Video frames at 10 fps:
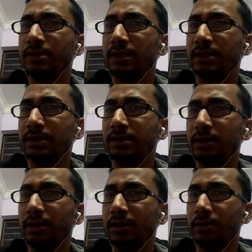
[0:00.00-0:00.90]
sections
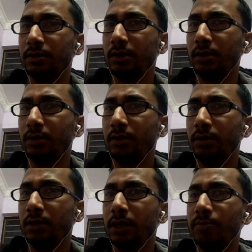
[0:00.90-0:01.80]
are there.
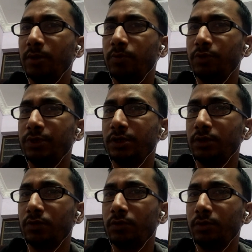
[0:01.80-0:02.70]
Criminal Procedure
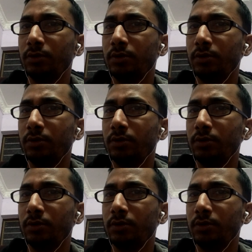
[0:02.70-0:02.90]
Code.